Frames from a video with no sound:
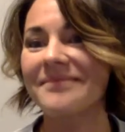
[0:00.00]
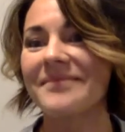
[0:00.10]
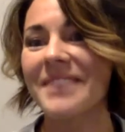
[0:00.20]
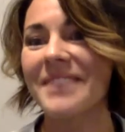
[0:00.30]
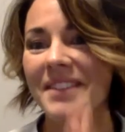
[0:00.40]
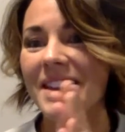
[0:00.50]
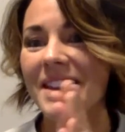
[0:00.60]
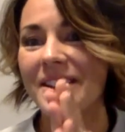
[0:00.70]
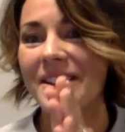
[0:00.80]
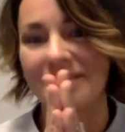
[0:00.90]
Thank
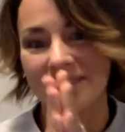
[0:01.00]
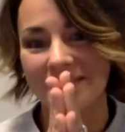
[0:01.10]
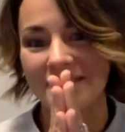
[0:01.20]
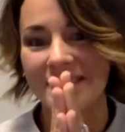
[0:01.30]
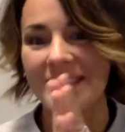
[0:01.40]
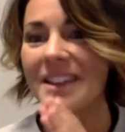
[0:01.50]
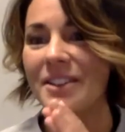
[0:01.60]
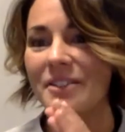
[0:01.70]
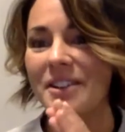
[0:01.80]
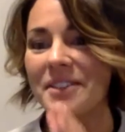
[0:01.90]
you. Thank you
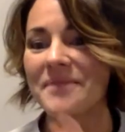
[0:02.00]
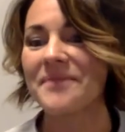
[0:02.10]
all.